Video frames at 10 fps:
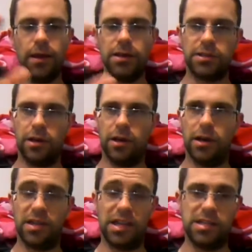so
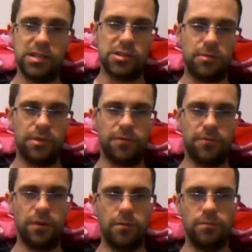I guess it stopped it
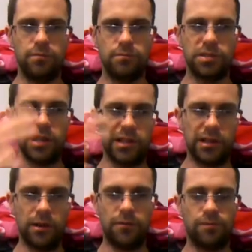from
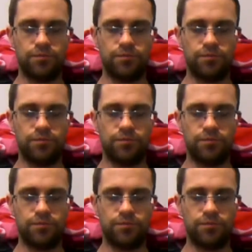sliding off.